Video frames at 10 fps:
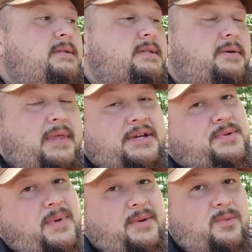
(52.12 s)
So that
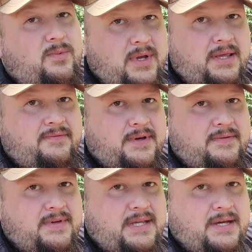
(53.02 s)
should be a really
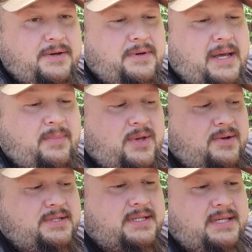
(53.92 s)
fun video, and I'm
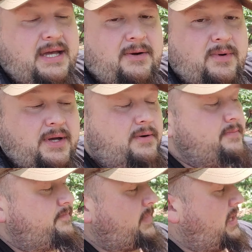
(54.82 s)
curious to see how well
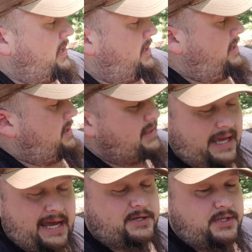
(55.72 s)
they
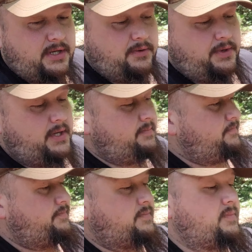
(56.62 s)
actually hold up.
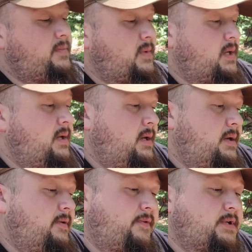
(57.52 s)

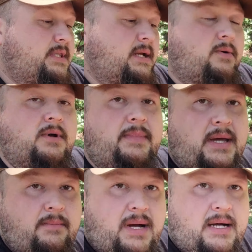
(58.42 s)
The first thing we're going to
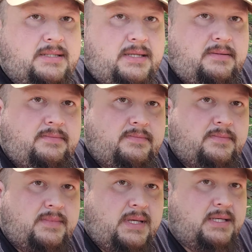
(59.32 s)
be unboxing
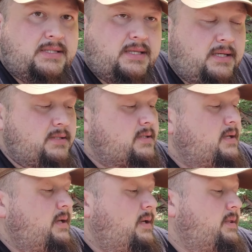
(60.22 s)
is this.
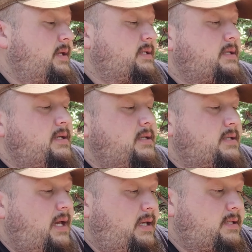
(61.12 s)
This
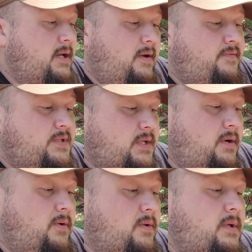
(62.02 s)
is a
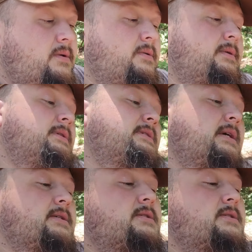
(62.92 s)
ToughSoul, says